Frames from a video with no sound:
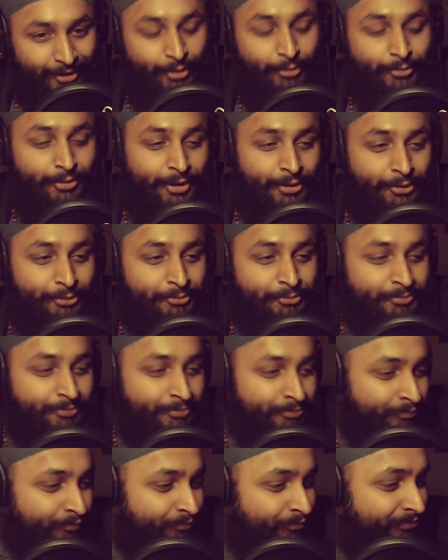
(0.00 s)
I got
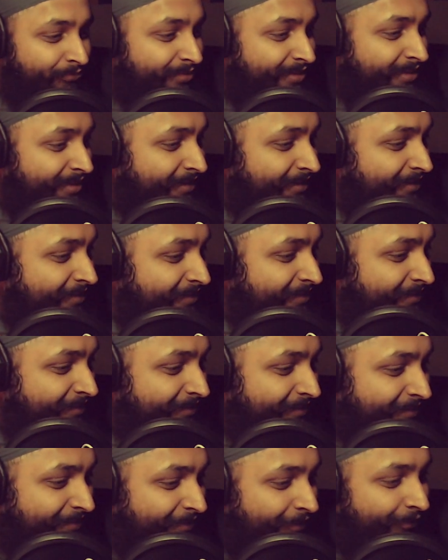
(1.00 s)
distracted for half a second.
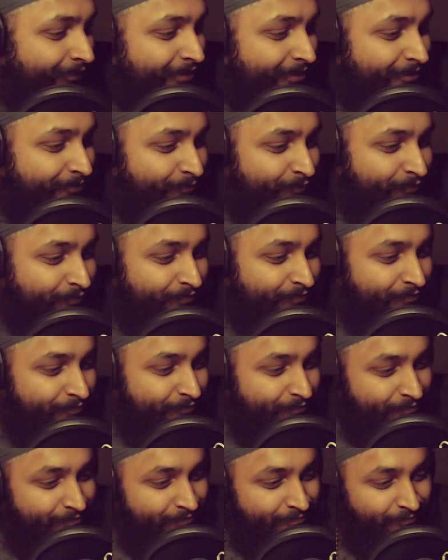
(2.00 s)
Just the last, what did you
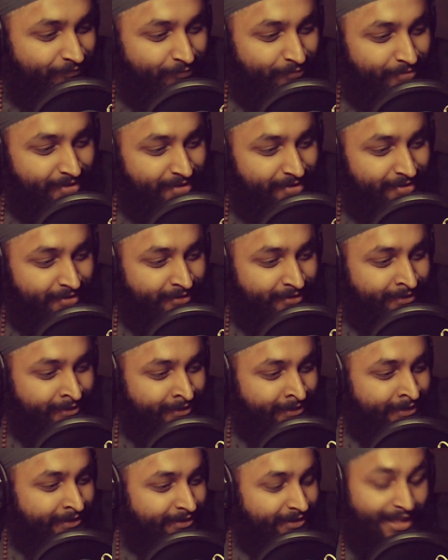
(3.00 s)
say, the last 10
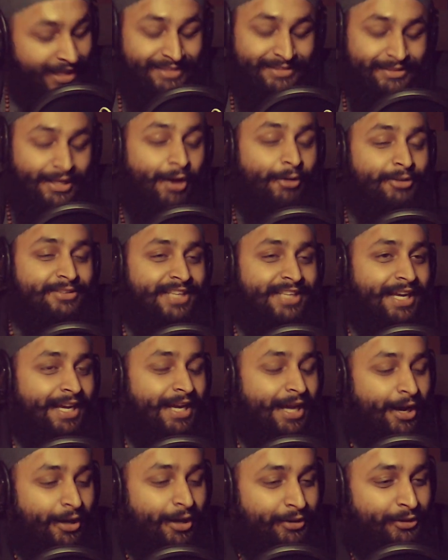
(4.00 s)
seconds? I was
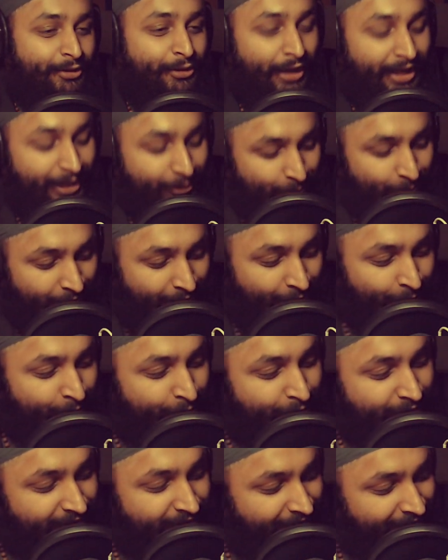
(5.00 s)
like
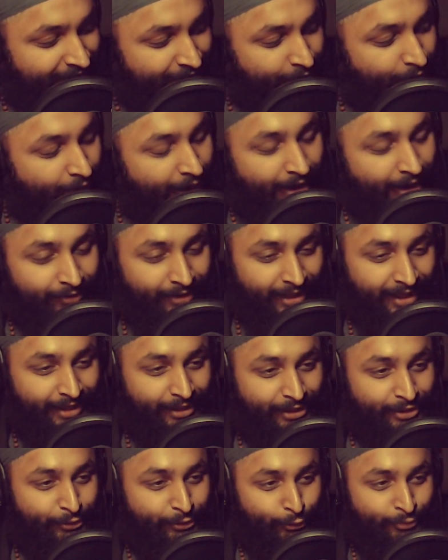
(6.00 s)
we were like, you know how
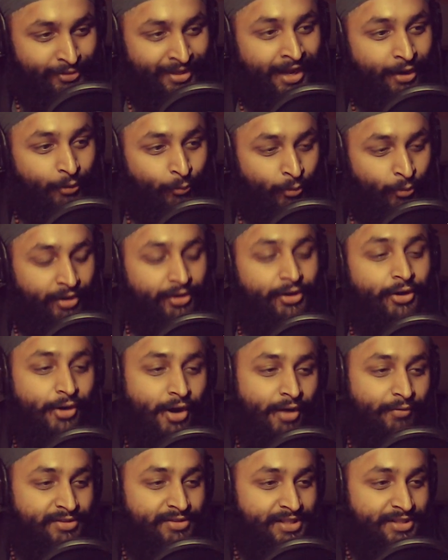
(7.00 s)
like that one of your
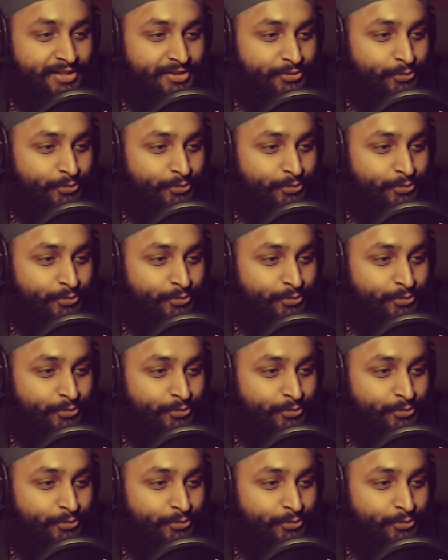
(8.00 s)
conversations